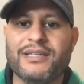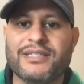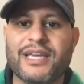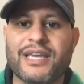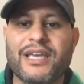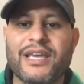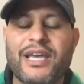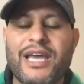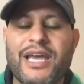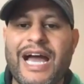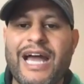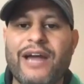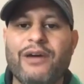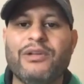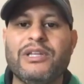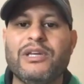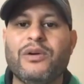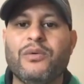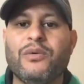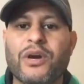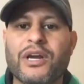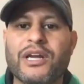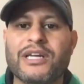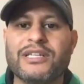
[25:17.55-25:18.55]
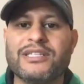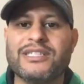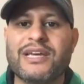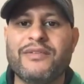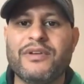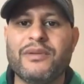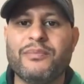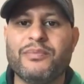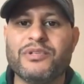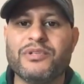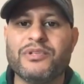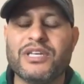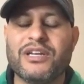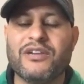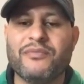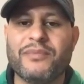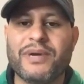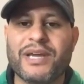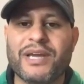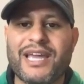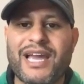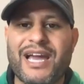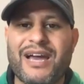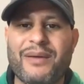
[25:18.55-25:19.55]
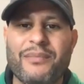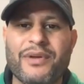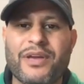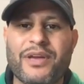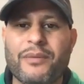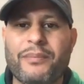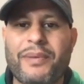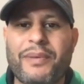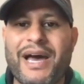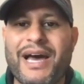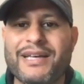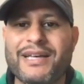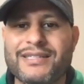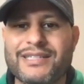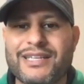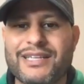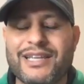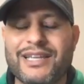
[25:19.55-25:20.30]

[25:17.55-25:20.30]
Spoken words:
like I only work at 70% of my capacity.